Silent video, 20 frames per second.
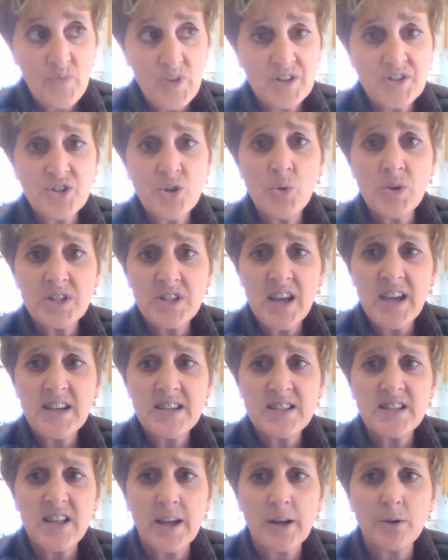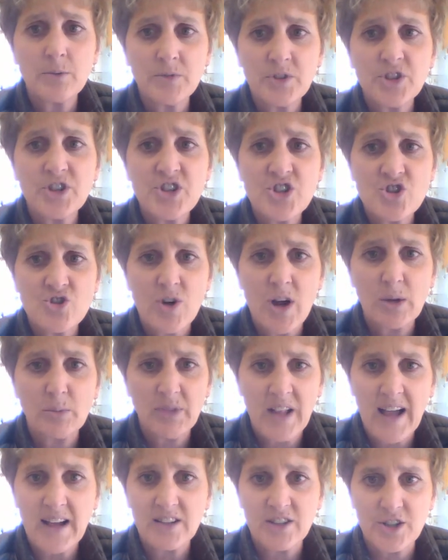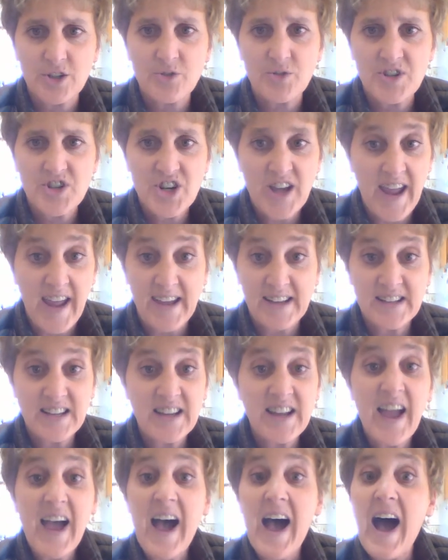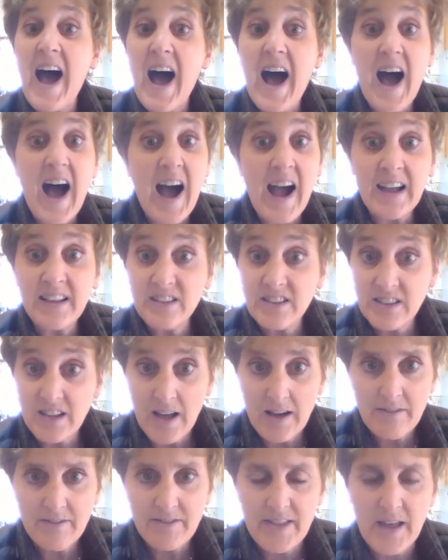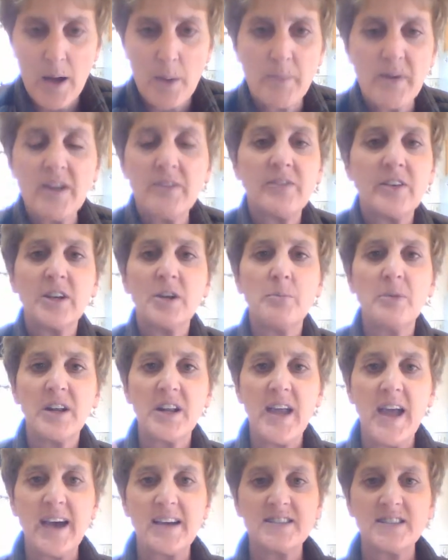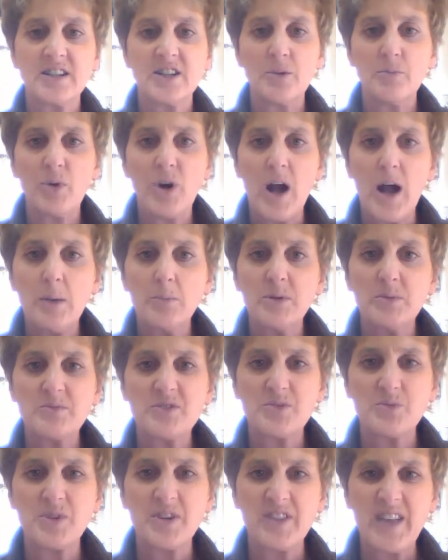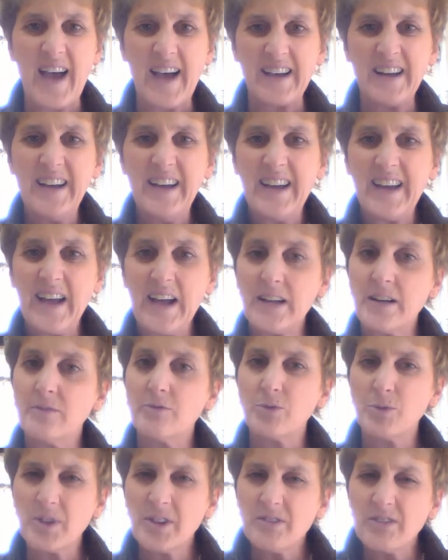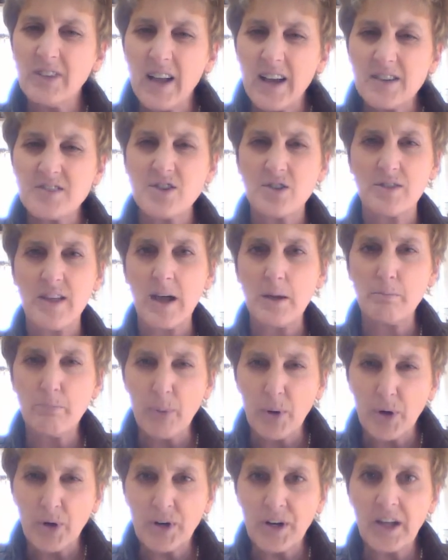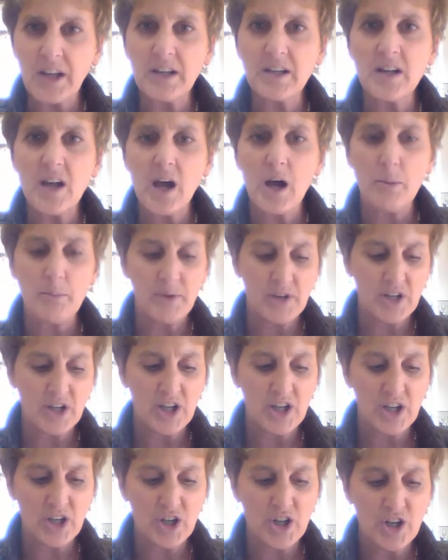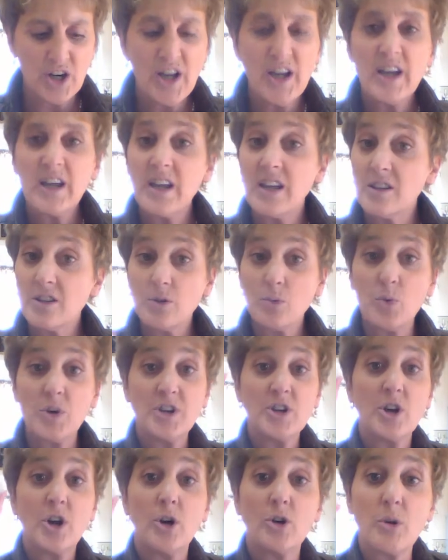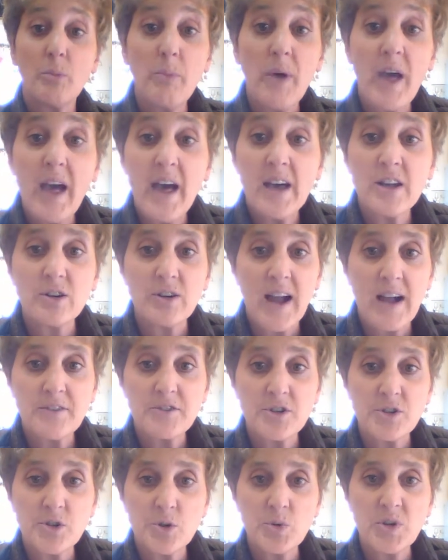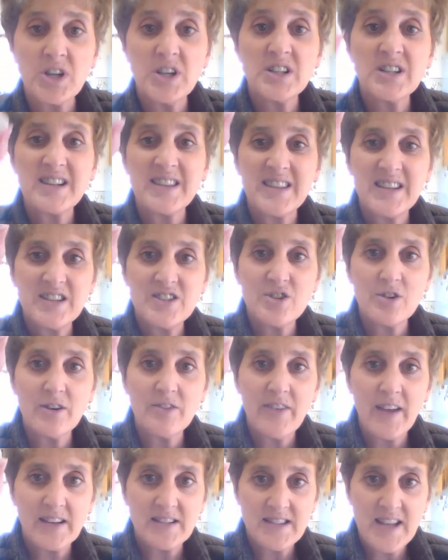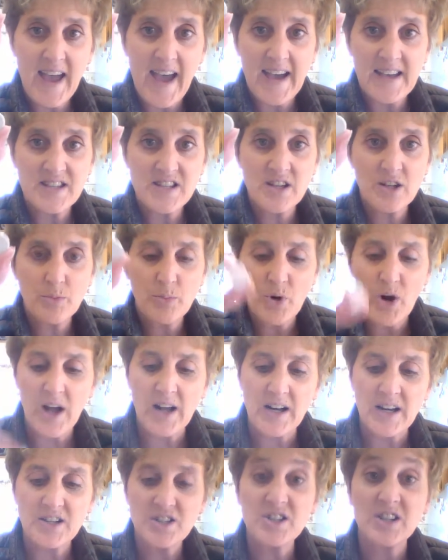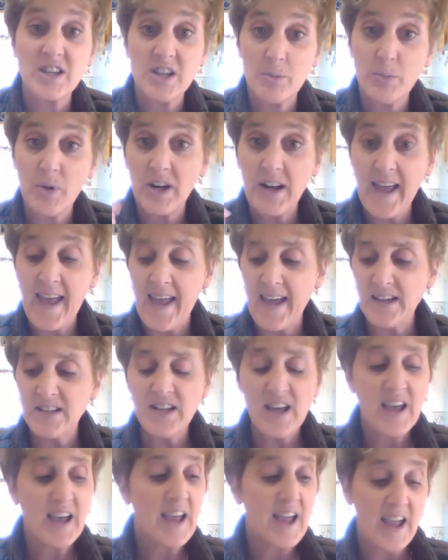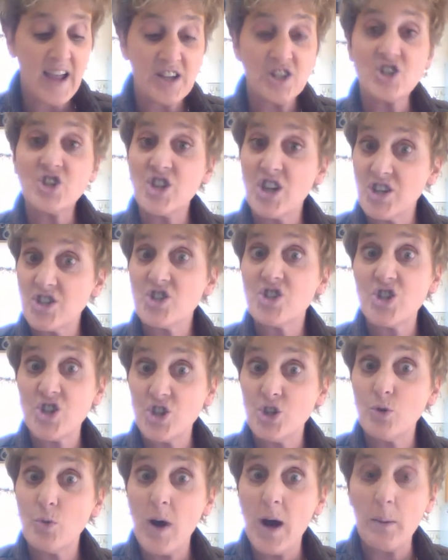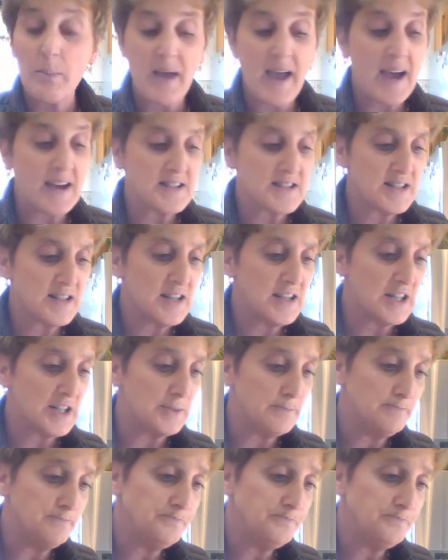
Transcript: So it tastes like a really strong black licorice candy. I love them. If anybody has any problems with that kind of reflex or that burning up in here, either when you go to bed or after you eat, these are a fantastic product to keep on hand and just chew up as needed.